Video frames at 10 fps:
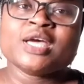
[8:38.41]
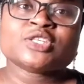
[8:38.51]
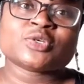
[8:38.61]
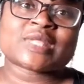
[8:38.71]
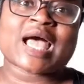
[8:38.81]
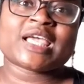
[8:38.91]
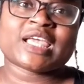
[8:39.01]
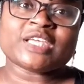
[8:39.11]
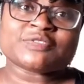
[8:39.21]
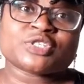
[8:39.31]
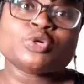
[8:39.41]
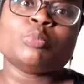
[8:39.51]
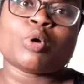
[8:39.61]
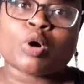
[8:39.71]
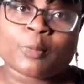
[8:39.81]
So that gives you
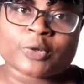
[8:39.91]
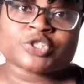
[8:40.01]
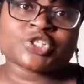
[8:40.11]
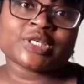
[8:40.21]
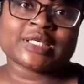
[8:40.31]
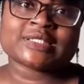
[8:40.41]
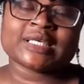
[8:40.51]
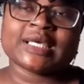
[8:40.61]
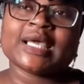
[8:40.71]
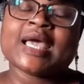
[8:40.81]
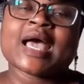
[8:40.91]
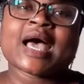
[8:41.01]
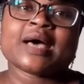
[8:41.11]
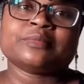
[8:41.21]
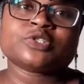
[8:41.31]
more opportunity
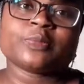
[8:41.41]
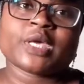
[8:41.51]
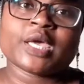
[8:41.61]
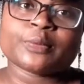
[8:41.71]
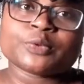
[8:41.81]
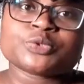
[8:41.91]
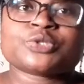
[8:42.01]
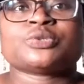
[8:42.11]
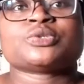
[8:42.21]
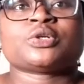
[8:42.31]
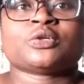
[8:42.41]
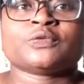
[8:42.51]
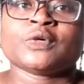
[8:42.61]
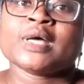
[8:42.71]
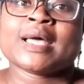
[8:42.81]
to be able to sort of
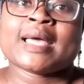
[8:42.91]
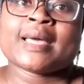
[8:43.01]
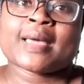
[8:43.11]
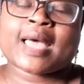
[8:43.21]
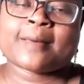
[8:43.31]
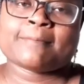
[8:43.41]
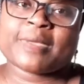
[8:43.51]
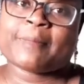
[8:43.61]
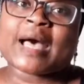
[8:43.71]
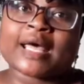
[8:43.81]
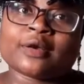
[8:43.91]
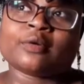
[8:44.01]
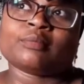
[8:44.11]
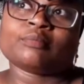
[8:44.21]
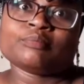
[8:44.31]

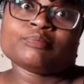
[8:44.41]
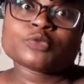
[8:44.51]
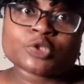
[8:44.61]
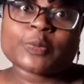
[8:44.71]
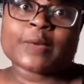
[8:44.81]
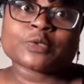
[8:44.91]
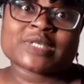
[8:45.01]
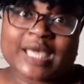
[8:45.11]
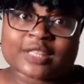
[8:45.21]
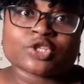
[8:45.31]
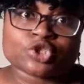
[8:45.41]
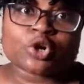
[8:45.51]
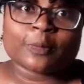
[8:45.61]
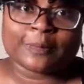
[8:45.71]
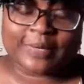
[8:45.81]
to be able to get the
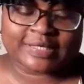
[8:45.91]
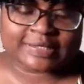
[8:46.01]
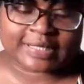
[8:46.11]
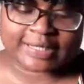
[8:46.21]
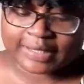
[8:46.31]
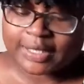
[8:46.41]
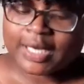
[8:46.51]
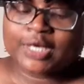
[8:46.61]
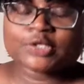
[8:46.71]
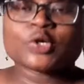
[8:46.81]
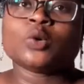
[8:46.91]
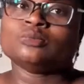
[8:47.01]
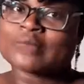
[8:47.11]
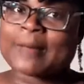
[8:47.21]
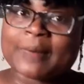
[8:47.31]
job, basically.
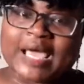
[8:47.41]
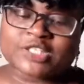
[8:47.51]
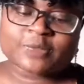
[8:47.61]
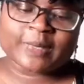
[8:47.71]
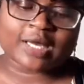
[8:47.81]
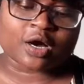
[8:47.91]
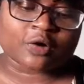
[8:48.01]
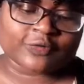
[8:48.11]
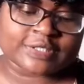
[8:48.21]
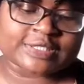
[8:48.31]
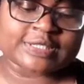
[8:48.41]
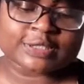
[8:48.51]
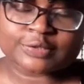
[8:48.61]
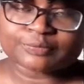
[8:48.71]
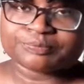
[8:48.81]
So apply to bigger offices.